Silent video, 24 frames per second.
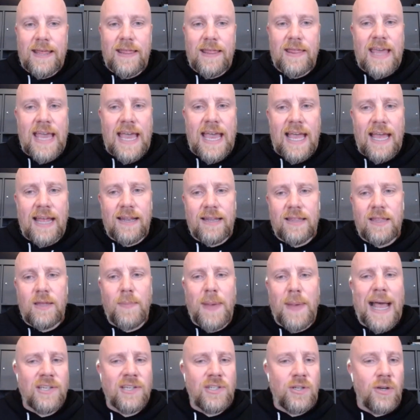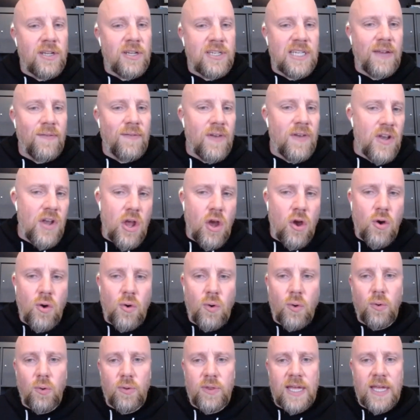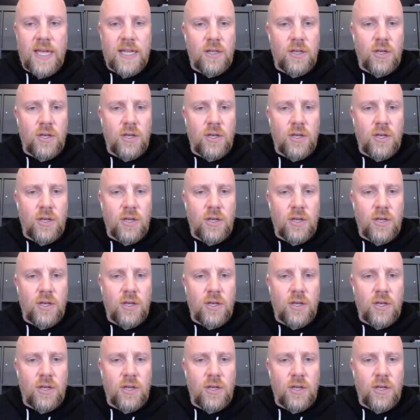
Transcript: that the pastor doesn't even know that